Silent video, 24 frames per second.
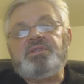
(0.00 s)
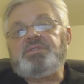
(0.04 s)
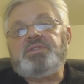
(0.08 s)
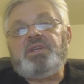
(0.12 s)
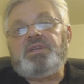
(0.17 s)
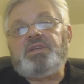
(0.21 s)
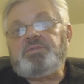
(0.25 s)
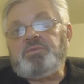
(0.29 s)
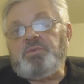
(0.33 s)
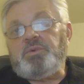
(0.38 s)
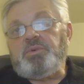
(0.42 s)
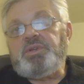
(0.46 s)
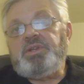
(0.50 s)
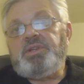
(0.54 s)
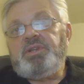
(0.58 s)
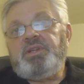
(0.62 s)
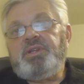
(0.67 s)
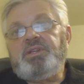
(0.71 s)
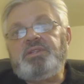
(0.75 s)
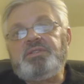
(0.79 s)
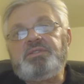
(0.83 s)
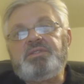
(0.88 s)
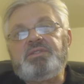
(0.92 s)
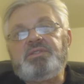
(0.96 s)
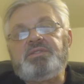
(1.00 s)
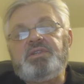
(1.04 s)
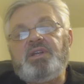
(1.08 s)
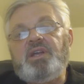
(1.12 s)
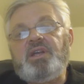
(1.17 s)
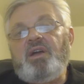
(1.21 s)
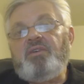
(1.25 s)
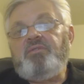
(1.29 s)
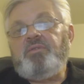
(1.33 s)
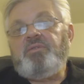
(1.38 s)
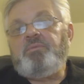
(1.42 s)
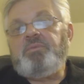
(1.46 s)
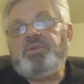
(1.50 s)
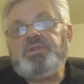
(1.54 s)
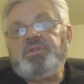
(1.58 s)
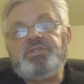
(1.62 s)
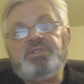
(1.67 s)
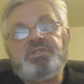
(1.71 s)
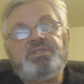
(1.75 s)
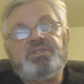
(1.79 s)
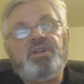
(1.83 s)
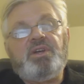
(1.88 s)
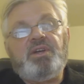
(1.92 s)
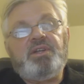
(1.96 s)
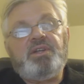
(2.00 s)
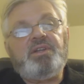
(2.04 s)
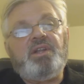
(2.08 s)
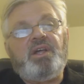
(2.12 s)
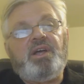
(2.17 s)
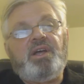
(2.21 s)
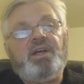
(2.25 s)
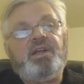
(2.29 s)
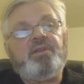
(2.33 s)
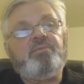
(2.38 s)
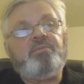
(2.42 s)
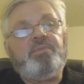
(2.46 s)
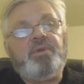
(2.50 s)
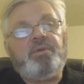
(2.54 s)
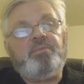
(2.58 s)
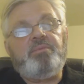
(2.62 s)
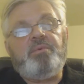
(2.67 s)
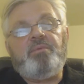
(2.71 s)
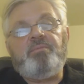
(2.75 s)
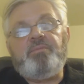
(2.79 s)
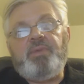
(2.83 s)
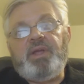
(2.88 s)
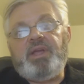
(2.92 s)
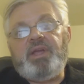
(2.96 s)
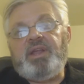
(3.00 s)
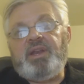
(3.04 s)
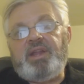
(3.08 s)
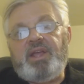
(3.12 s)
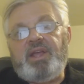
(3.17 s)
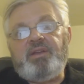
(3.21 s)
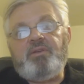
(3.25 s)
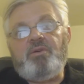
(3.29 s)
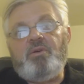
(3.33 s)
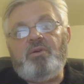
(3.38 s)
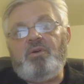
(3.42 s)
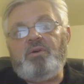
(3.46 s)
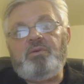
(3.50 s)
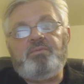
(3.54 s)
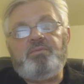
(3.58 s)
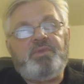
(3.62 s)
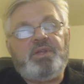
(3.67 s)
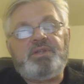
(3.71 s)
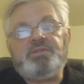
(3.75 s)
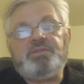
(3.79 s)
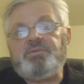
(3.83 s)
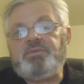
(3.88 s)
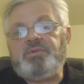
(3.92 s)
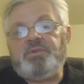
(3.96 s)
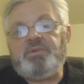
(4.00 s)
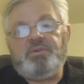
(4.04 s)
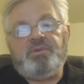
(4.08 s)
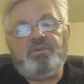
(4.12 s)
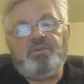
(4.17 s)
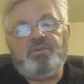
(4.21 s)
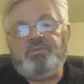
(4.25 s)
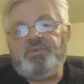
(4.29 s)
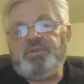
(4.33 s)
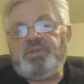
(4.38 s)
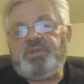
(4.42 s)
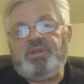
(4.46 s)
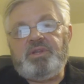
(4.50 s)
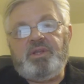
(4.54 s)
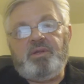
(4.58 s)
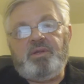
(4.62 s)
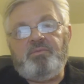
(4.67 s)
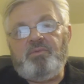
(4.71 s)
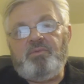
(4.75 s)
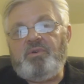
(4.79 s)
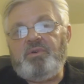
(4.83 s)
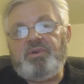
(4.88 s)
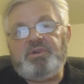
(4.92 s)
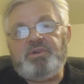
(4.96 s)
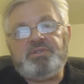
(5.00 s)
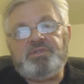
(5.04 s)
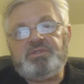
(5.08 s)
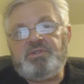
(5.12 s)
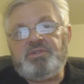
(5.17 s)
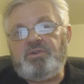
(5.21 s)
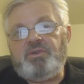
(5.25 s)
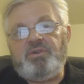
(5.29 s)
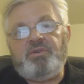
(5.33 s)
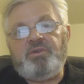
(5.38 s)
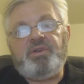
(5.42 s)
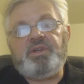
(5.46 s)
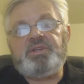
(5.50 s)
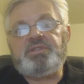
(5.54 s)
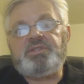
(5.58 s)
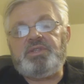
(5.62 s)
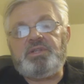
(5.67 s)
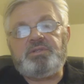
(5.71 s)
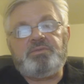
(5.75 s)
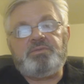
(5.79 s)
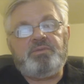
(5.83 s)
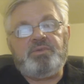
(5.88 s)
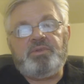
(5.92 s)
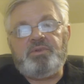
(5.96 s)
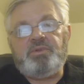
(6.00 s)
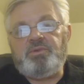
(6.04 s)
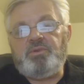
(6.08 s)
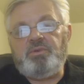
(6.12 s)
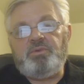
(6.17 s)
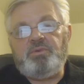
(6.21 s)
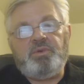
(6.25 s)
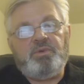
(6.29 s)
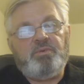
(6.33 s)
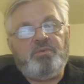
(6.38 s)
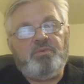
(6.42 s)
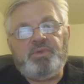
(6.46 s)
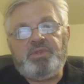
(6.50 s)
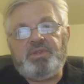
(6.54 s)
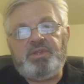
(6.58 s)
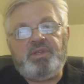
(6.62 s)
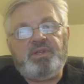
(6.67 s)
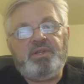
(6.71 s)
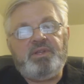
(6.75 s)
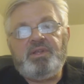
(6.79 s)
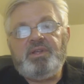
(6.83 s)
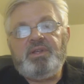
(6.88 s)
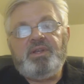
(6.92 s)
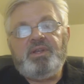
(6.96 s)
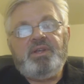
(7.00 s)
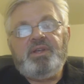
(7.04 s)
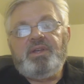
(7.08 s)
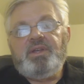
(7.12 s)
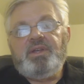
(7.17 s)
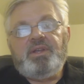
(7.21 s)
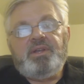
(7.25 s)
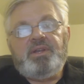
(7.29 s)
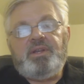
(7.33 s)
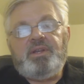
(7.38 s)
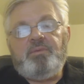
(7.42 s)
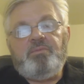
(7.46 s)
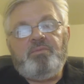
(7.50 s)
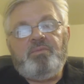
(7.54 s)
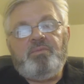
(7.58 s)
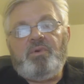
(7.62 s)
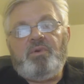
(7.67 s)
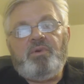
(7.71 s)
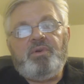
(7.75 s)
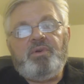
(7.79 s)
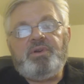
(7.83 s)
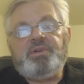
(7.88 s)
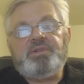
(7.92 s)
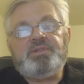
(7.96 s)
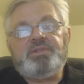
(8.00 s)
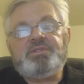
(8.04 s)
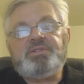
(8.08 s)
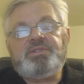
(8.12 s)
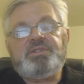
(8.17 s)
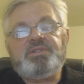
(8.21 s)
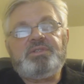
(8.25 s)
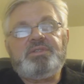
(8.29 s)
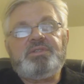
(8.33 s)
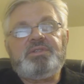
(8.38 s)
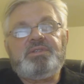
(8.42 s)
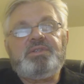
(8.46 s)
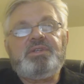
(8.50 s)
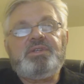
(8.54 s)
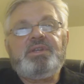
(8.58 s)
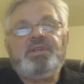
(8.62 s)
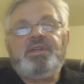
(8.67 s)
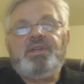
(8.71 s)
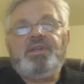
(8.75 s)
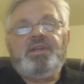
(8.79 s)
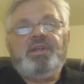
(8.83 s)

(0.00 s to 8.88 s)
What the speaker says: because that's what it is. It's a coffee business online. People make it at home. That's what they're doing with the Tim Hortons Keurig. That's what they're doing with the Tim Hortons and